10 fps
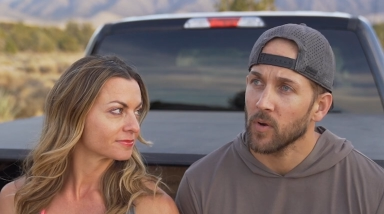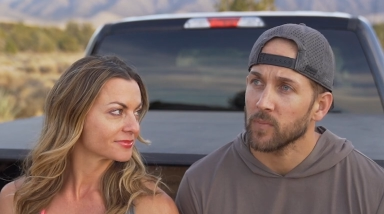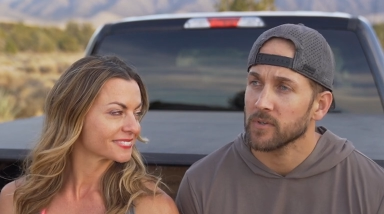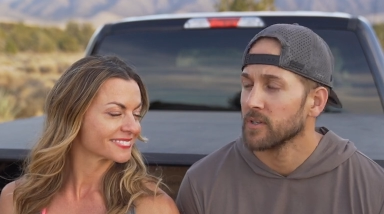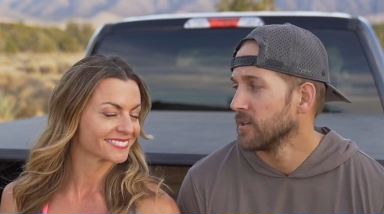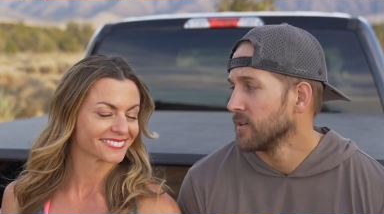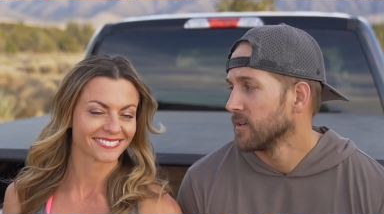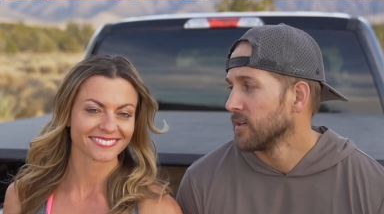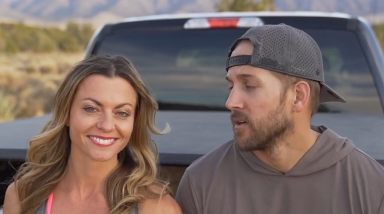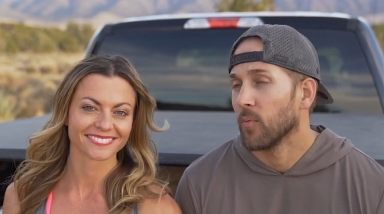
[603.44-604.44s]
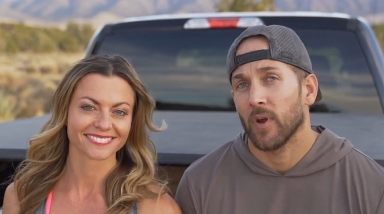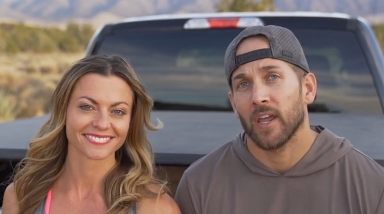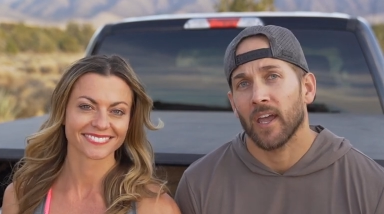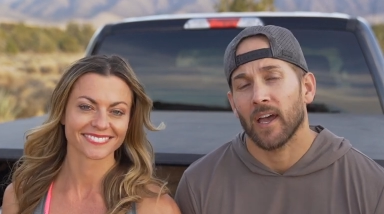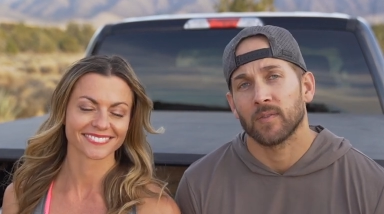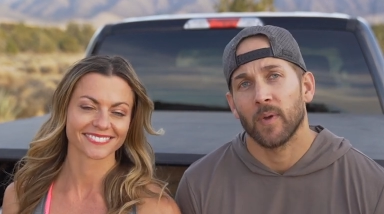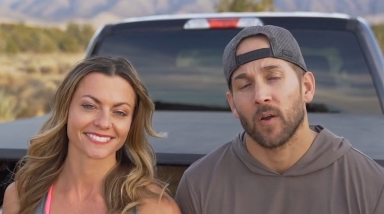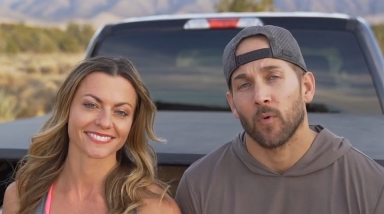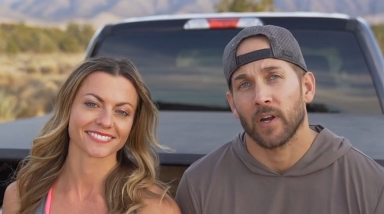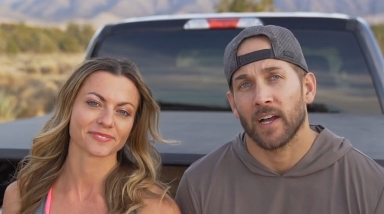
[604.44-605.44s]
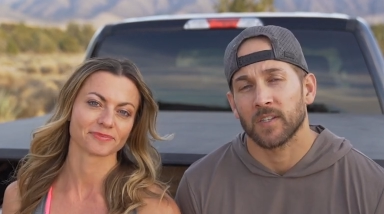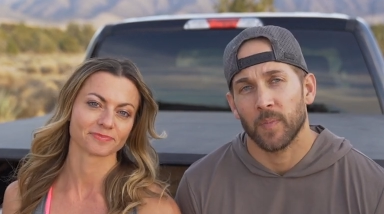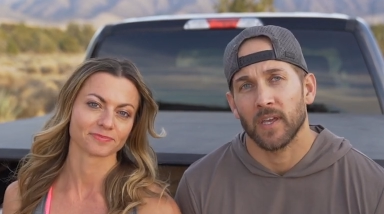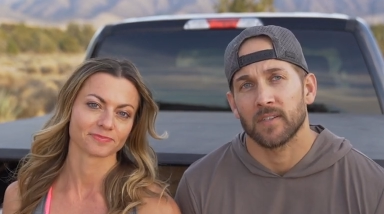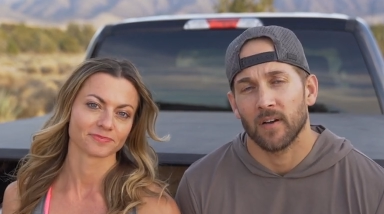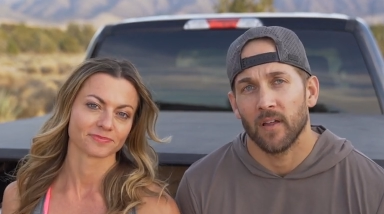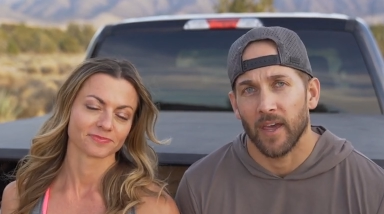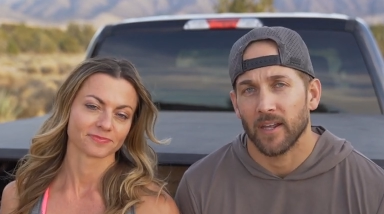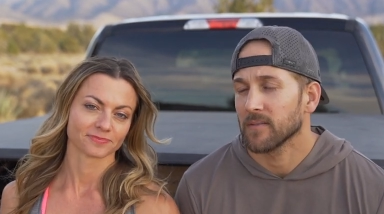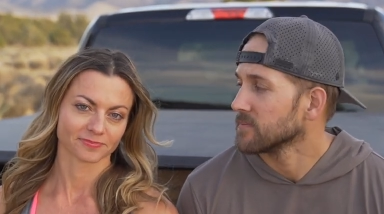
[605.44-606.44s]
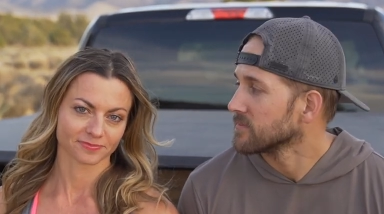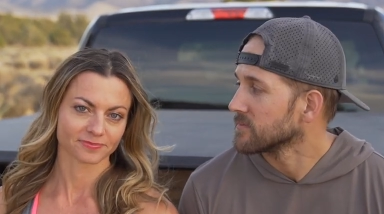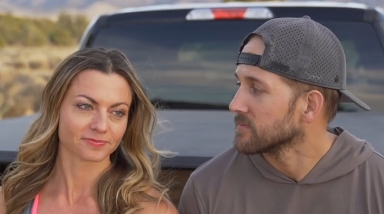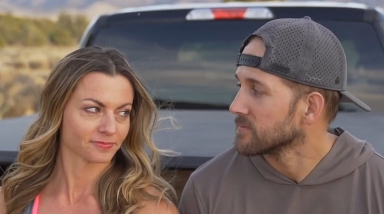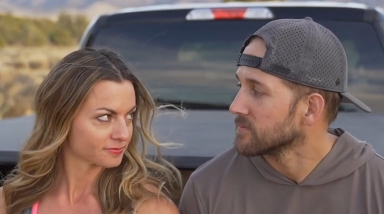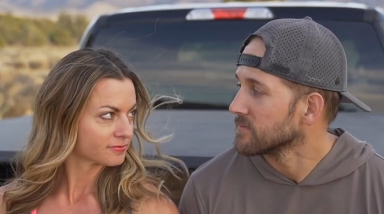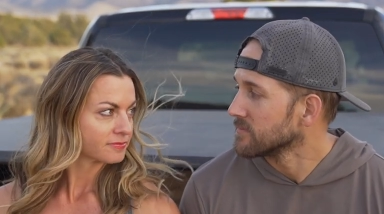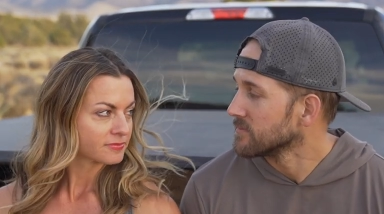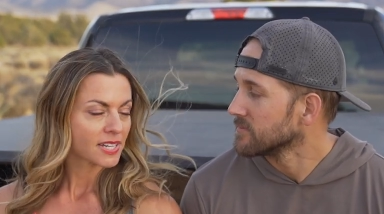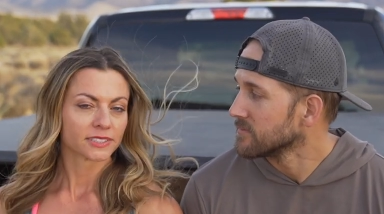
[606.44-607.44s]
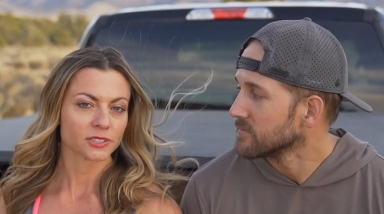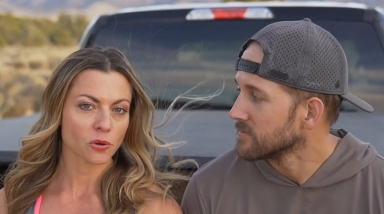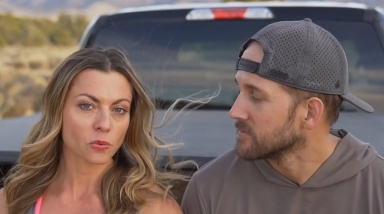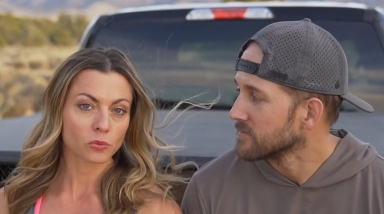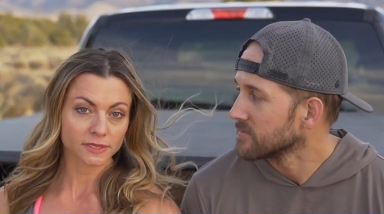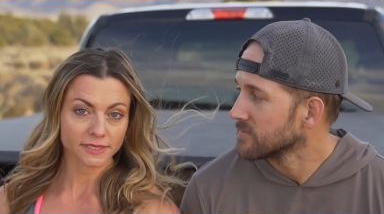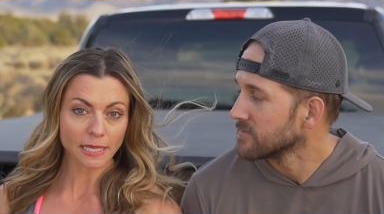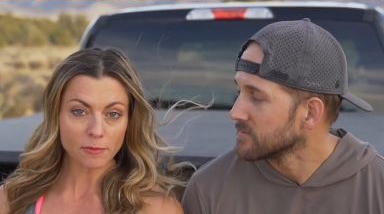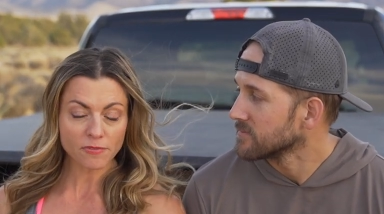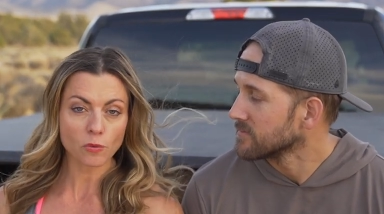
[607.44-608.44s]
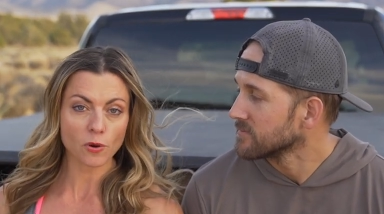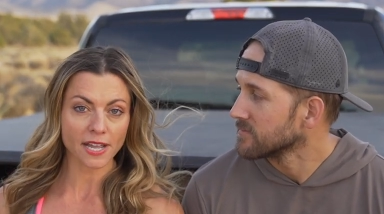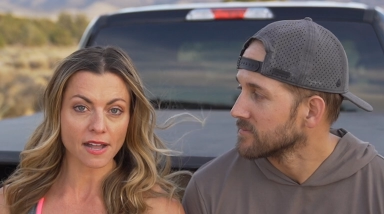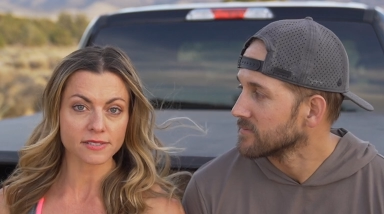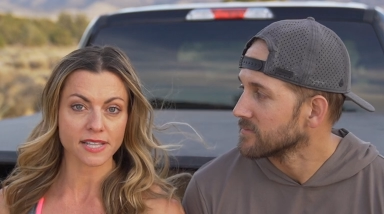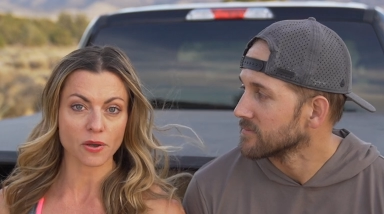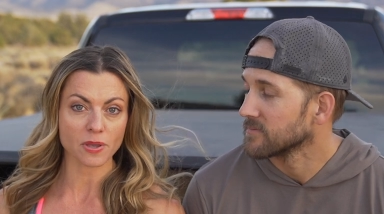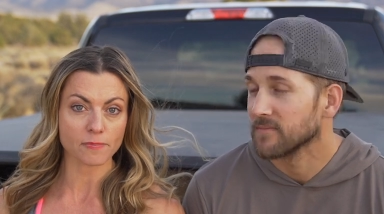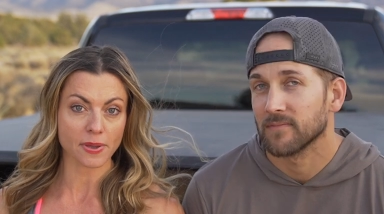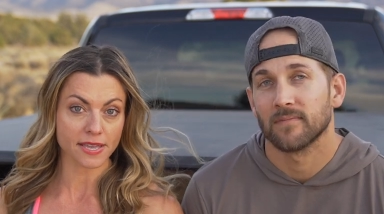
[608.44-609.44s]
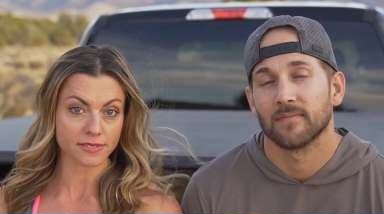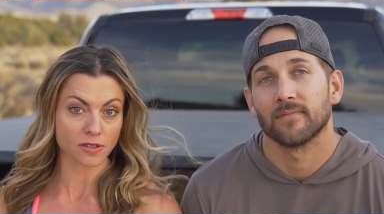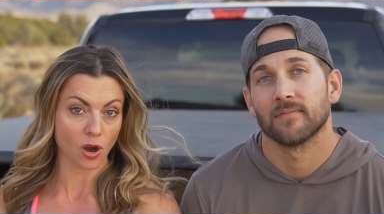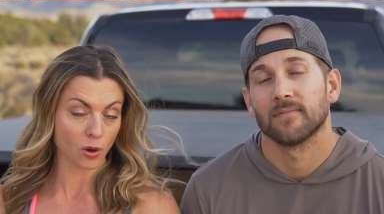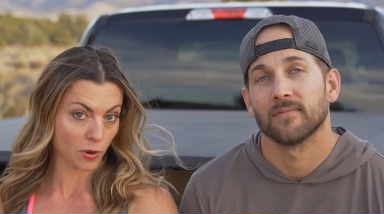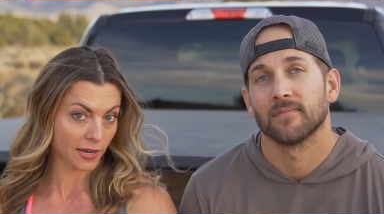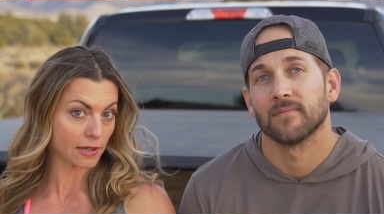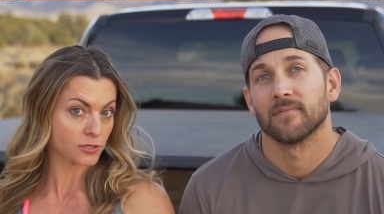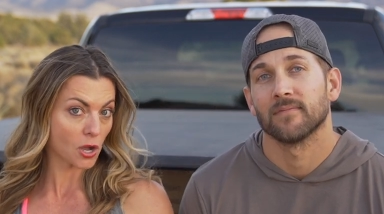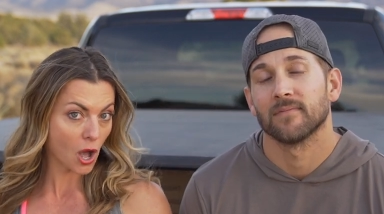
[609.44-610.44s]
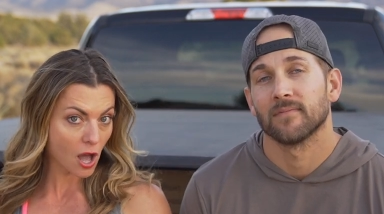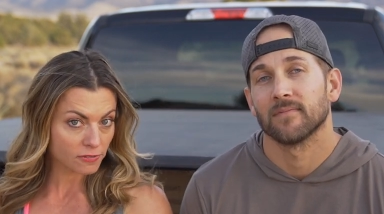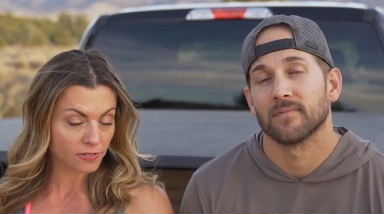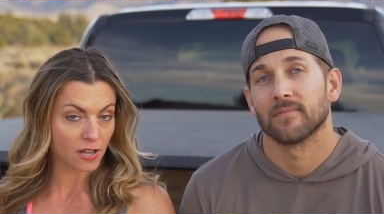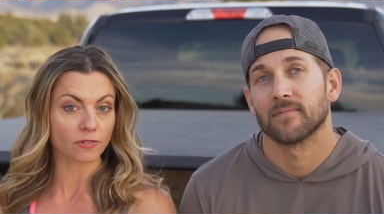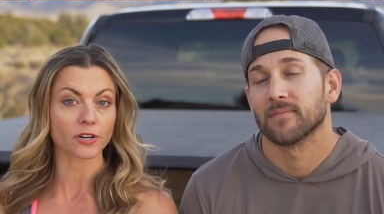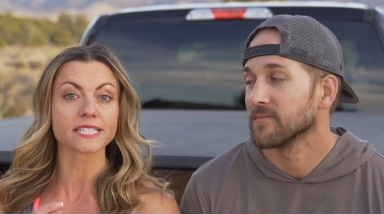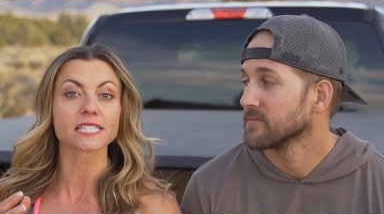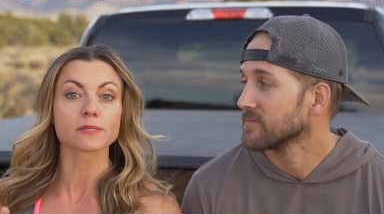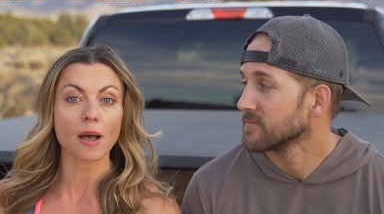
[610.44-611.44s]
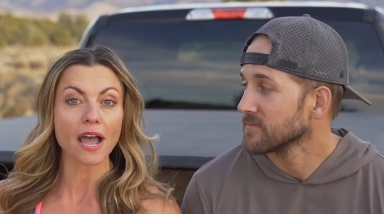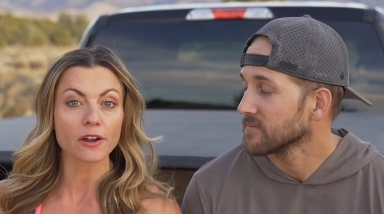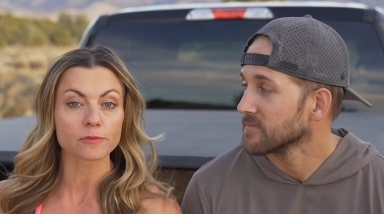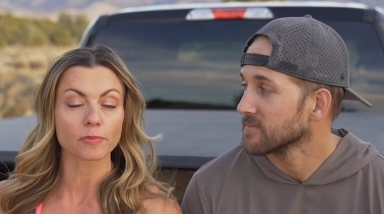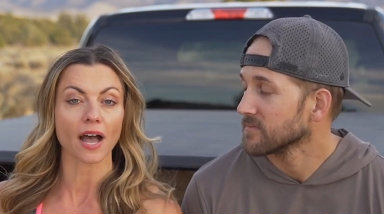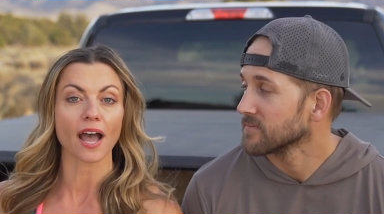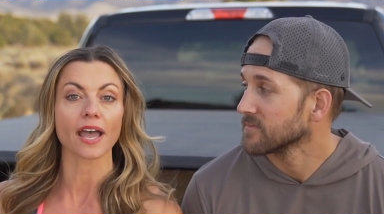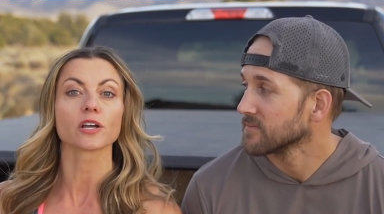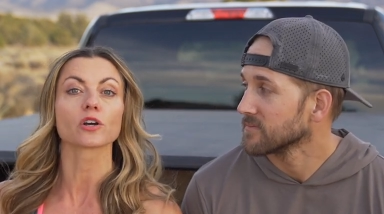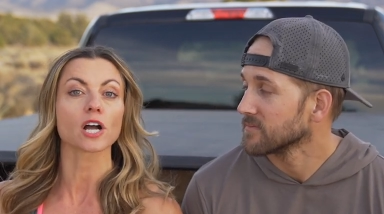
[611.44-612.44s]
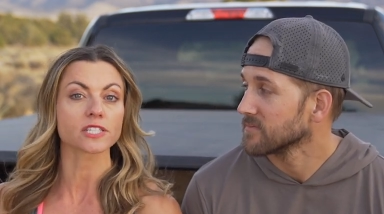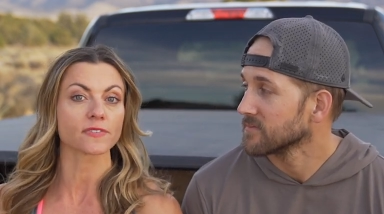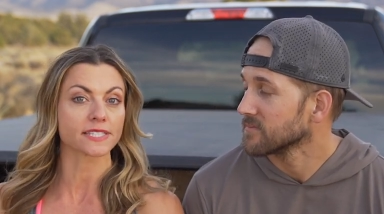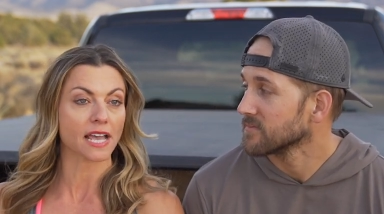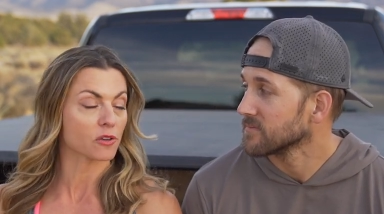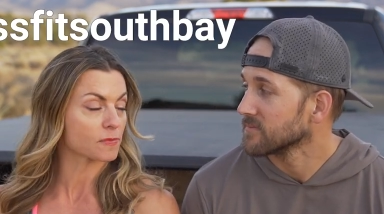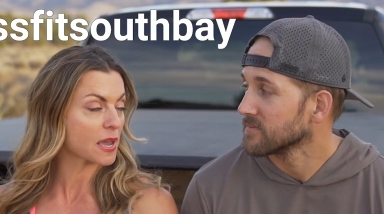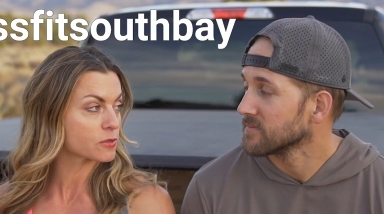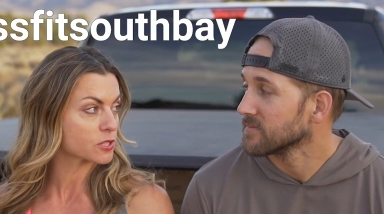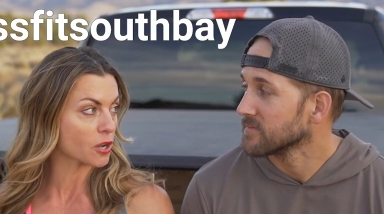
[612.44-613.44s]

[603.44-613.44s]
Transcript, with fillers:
Speaker 1: rope, we have to make our workouts based on that.
Speaker 2: So some of the workouts that we base our workouts off of are inspired by CrossFit South Bay, which